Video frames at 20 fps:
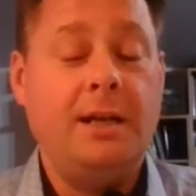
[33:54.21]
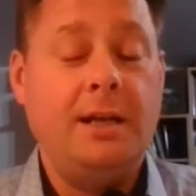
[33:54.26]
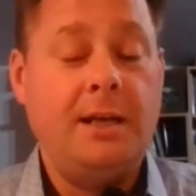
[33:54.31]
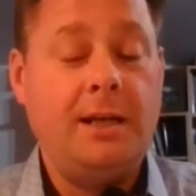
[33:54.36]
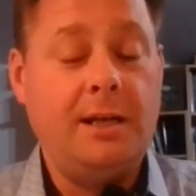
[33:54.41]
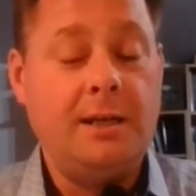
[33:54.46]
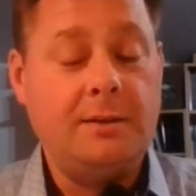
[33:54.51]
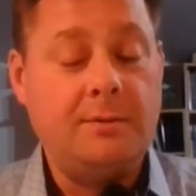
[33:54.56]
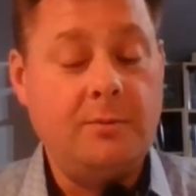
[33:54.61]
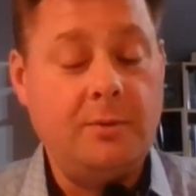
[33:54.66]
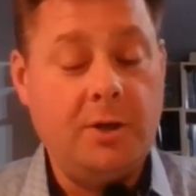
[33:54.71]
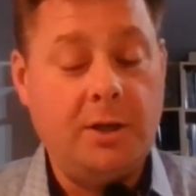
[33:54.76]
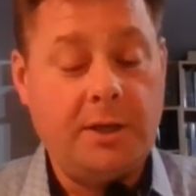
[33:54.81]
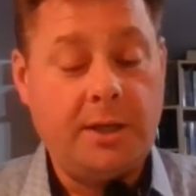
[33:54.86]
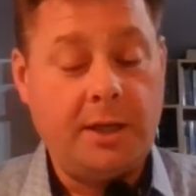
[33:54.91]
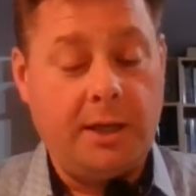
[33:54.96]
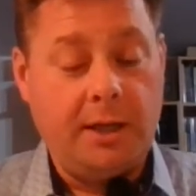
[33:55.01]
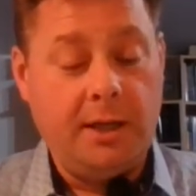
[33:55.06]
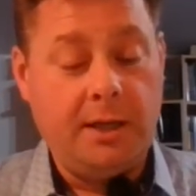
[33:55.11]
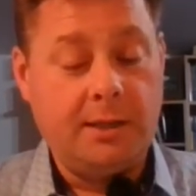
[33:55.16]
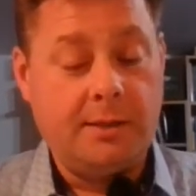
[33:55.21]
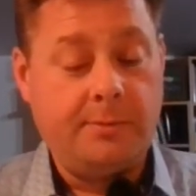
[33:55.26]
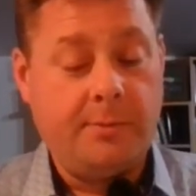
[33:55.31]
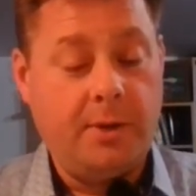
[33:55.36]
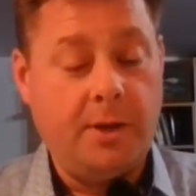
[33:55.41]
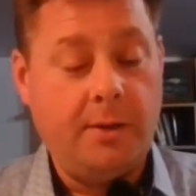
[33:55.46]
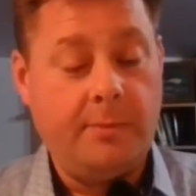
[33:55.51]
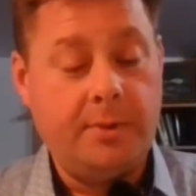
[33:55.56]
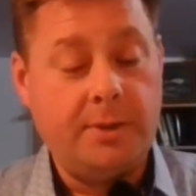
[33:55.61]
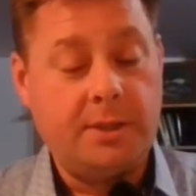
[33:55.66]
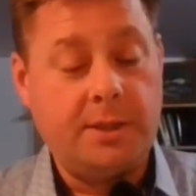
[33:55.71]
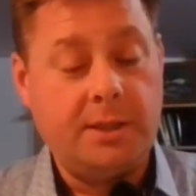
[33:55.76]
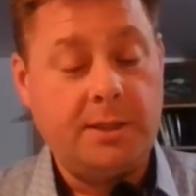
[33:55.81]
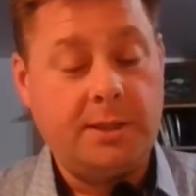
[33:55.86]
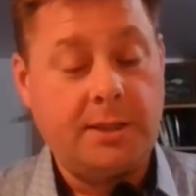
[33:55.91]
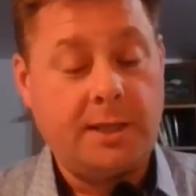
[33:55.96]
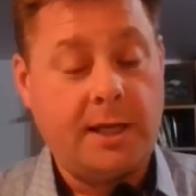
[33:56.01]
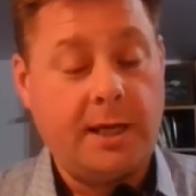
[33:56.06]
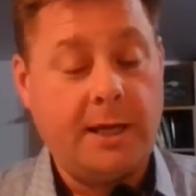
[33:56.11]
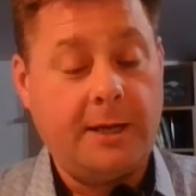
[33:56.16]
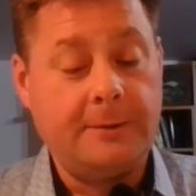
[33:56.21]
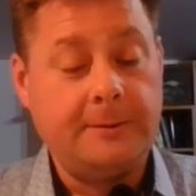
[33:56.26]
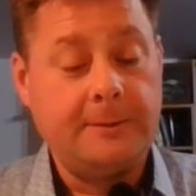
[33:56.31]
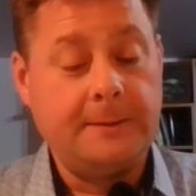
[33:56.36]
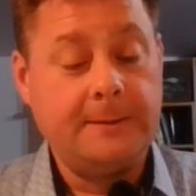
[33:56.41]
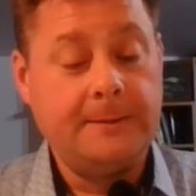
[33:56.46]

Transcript: He is working his purposes out.